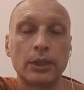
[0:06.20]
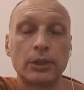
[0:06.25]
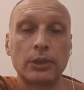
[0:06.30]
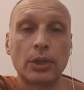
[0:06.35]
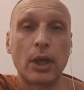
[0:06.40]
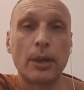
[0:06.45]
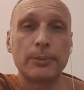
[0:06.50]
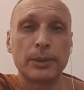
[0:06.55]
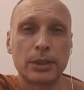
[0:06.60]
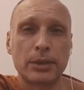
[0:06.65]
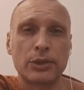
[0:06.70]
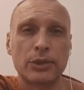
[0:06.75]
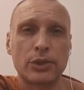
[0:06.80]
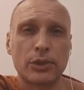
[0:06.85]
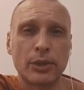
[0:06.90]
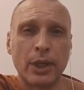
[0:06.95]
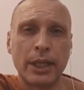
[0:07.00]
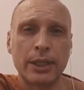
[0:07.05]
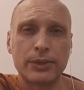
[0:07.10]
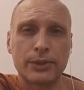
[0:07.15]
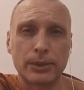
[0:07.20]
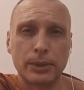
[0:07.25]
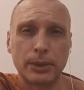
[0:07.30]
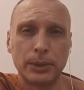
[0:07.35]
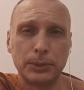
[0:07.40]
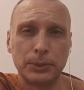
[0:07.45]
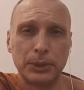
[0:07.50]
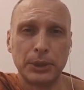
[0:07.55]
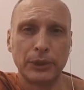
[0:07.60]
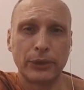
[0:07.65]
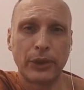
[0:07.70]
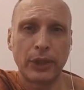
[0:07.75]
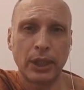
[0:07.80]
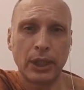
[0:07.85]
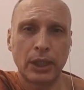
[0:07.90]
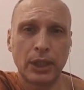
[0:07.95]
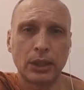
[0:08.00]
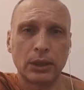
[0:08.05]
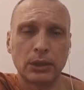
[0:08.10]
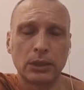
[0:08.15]
time constraints are a real
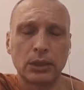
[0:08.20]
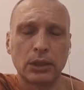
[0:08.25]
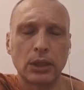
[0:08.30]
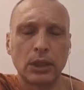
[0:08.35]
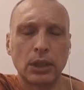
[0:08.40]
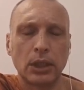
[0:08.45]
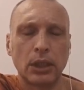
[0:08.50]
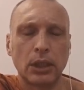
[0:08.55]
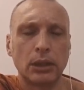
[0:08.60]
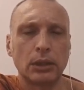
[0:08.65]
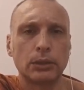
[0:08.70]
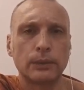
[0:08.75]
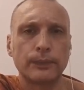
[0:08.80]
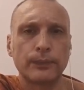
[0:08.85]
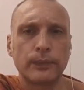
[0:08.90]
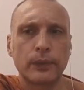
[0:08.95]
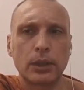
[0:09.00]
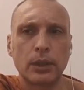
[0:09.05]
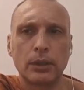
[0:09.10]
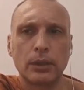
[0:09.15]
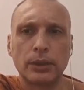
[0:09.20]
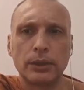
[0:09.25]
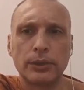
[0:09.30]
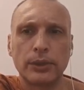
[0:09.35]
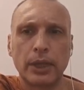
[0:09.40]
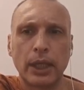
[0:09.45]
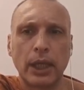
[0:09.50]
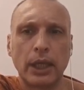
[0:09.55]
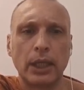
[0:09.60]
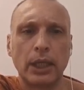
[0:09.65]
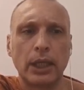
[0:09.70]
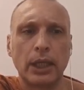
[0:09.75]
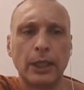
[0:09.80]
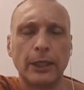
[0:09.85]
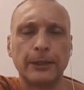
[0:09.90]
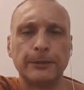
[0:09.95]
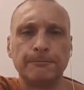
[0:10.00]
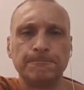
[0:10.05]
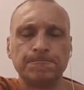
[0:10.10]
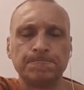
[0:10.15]
thing. They
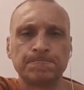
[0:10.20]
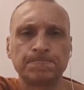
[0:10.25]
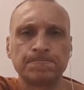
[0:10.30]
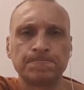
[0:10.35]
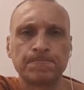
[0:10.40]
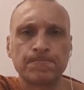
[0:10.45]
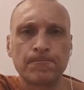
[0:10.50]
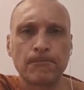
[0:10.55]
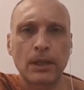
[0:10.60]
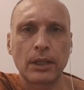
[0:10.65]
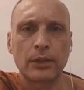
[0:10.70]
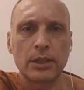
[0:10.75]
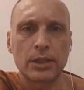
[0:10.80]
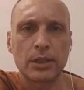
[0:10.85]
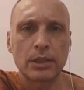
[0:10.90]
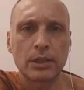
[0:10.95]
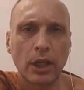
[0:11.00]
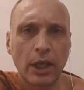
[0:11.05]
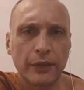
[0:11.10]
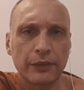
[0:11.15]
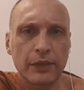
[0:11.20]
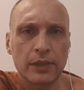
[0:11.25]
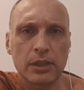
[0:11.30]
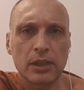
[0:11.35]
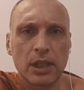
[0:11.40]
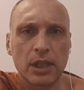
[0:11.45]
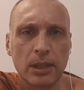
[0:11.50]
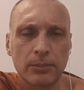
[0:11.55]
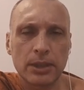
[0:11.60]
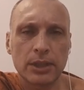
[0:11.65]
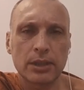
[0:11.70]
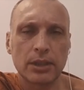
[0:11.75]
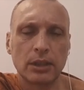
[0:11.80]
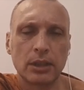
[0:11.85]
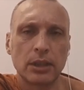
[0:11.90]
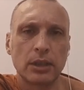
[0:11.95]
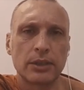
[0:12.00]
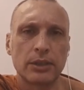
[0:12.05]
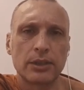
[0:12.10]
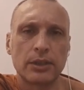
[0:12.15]
are. This life is
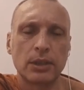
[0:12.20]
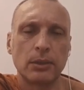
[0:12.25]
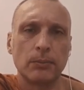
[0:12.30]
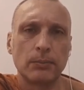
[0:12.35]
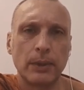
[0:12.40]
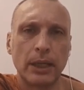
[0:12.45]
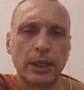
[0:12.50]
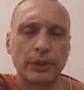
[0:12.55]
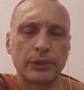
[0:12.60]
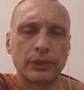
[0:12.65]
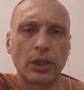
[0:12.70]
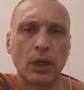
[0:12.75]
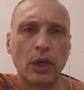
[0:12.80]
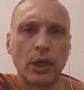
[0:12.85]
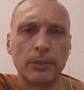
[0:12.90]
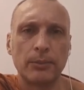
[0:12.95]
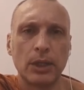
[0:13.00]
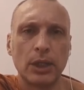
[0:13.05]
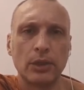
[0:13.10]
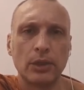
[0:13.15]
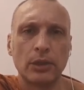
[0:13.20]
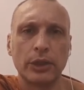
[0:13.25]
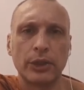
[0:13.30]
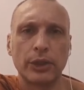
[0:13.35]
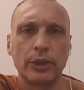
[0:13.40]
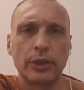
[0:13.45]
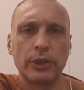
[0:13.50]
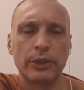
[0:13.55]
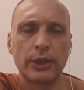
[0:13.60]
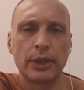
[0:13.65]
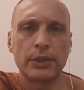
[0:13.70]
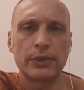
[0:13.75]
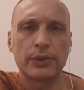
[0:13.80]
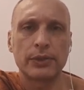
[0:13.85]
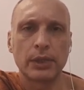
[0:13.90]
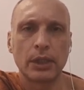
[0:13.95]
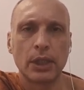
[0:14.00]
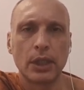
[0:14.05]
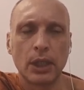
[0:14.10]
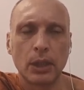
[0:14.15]
limited. Our time here on Earth is
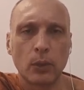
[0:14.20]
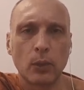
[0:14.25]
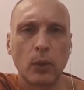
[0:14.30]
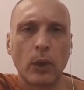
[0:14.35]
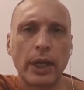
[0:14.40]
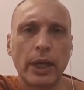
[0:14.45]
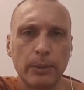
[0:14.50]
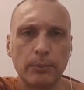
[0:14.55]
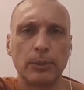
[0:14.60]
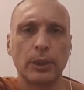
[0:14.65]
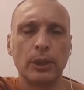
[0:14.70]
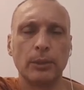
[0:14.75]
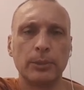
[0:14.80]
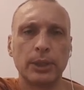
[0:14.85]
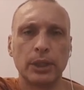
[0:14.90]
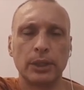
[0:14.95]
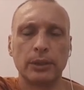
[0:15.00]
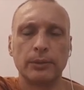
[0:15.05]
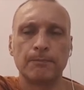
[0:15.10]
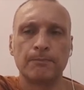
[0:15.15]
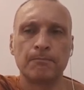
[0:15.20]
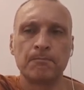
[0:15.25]
quite impermanent.